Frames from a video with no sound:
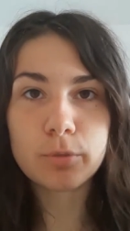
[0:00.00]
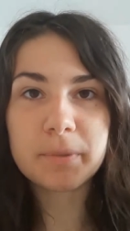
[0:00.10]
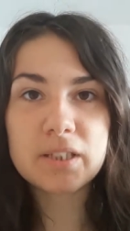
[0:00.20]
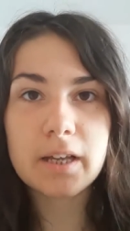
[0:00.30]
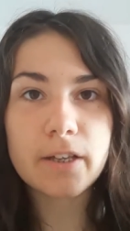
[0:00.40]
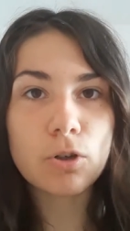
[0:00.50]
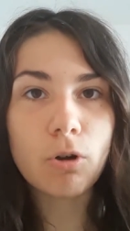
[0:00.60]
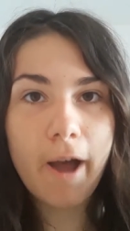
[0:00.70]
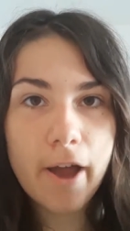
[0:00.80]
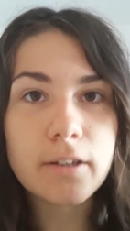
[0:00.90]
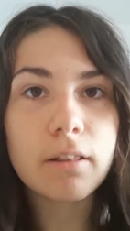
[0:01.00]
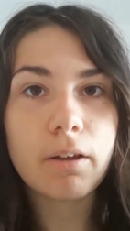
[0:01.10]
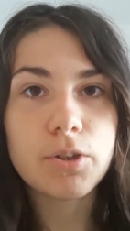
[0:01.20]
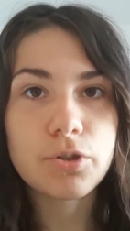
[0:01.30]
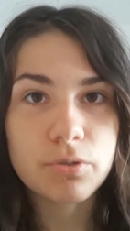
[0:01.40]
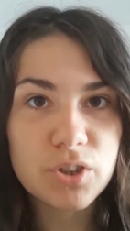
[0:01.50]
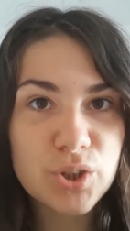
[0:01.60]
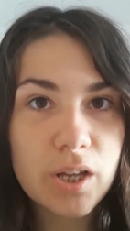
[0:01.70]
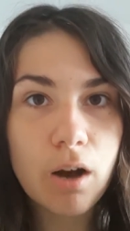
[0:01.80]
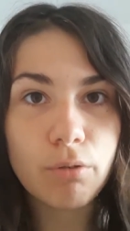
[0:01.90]
to psychoanalyze
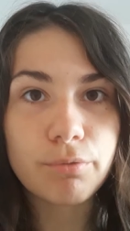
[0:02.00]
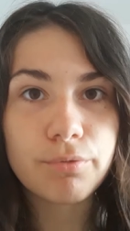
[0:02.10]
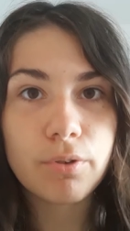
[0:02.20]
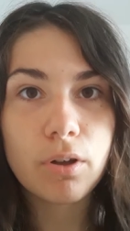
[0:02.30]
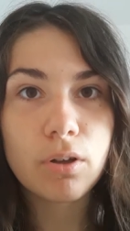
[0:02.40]
yourself,